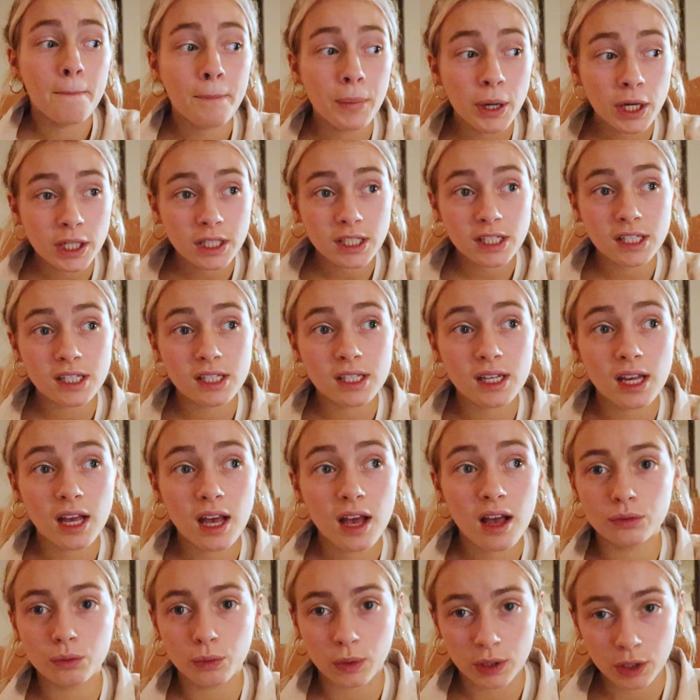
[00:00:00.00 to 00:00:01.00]
But
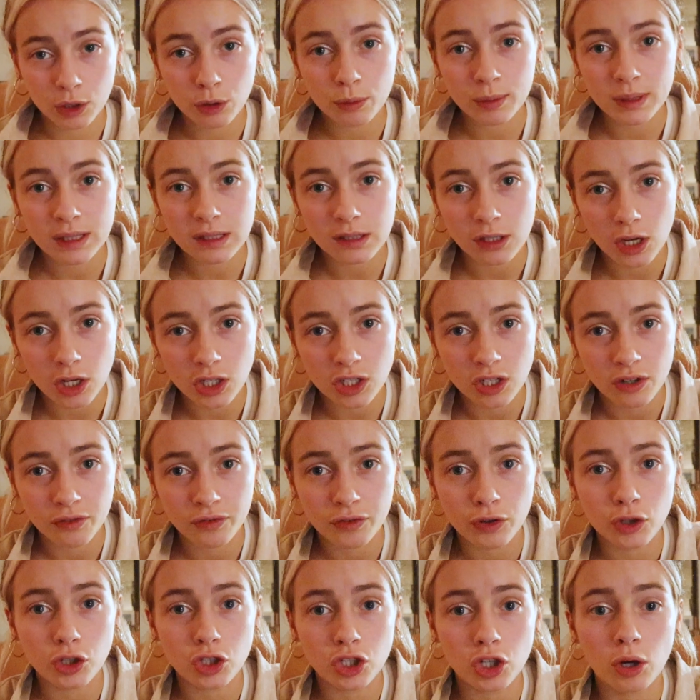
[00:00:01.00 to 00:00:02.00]
when you'll be searching
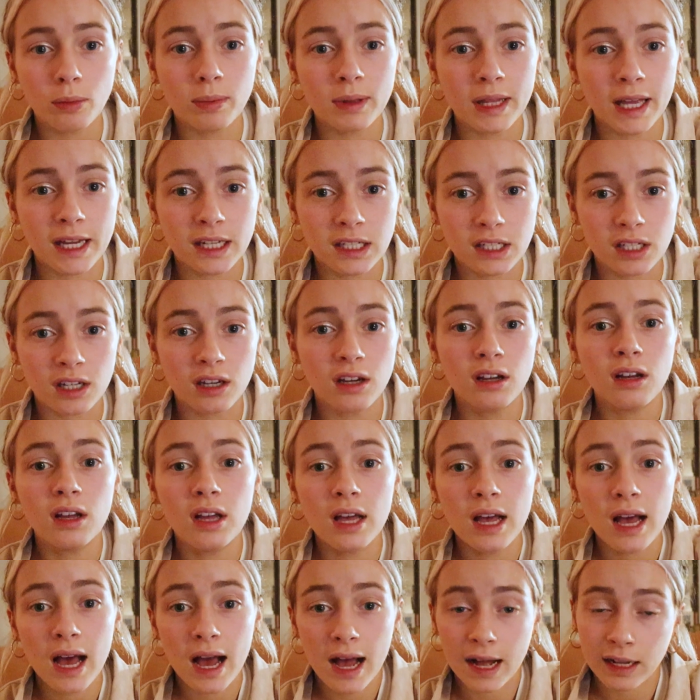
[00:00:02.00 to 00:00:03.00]
for a job later
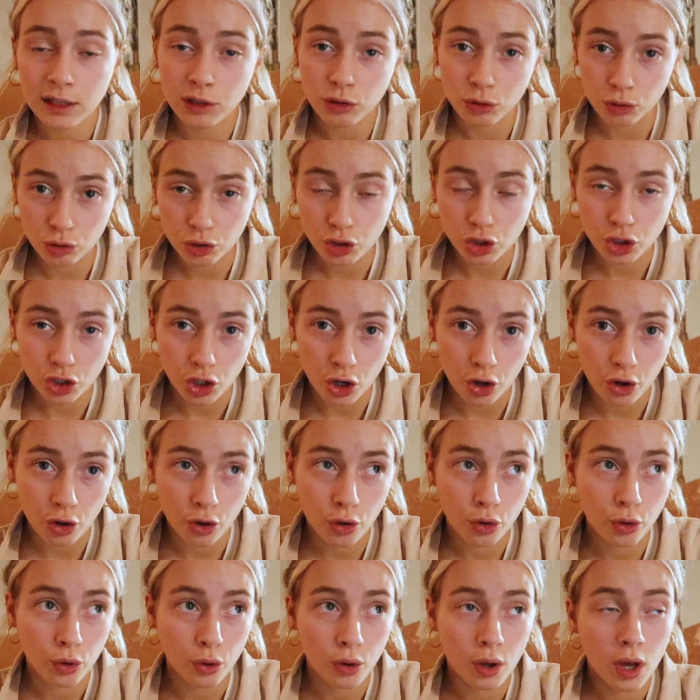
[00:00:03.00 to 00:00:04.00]
and you'll
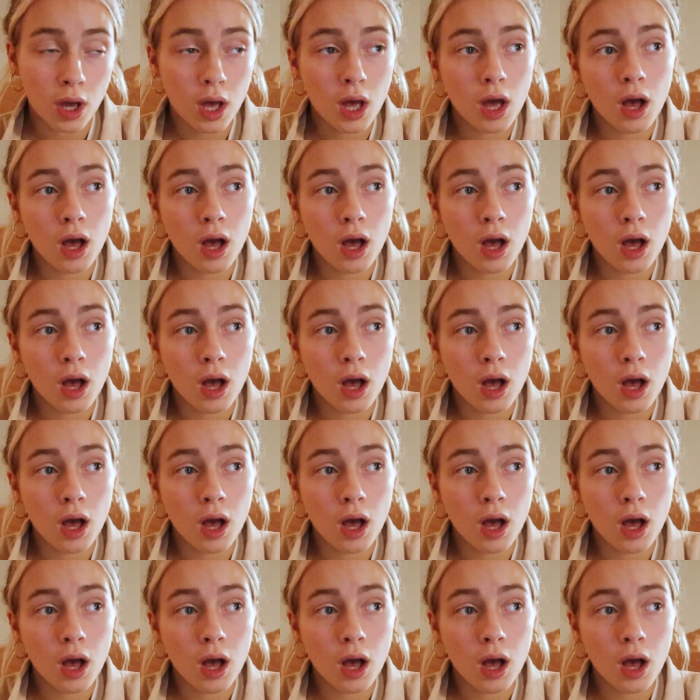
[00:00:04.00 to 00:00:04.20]
show